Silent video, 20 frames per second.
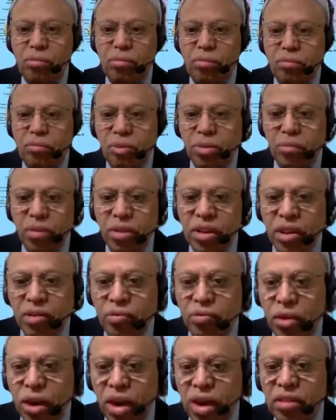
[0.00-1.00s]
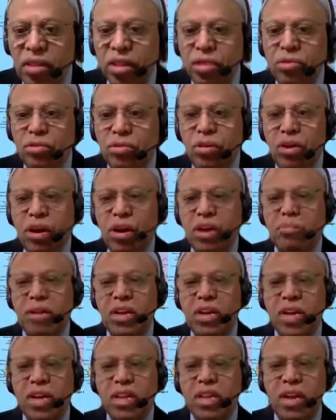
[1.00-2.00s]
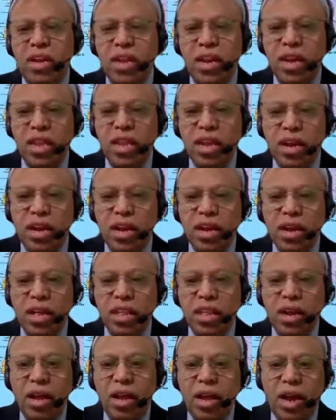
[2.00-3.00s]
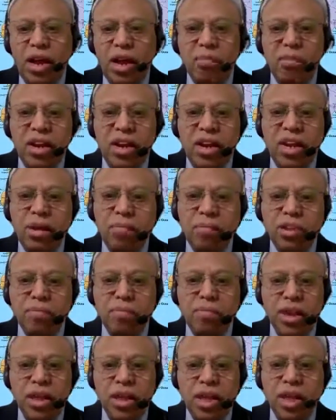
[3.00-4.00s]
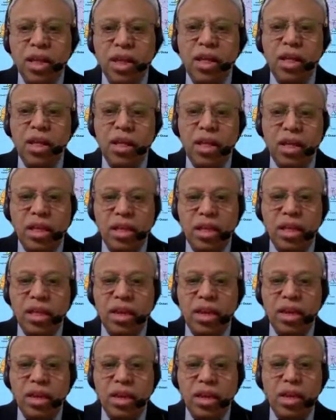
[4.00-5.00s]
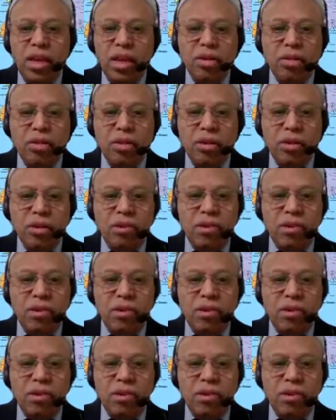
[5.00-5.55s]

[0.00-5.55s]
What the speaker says: must have full access to all meetings and agendas, and media must play a key role.